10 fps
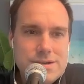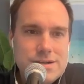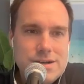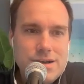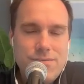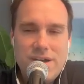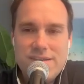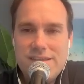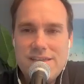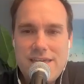if I
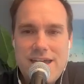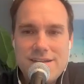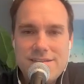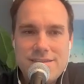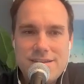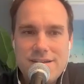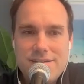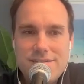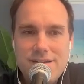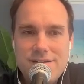see that, and then
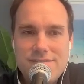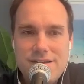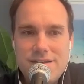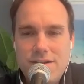I see,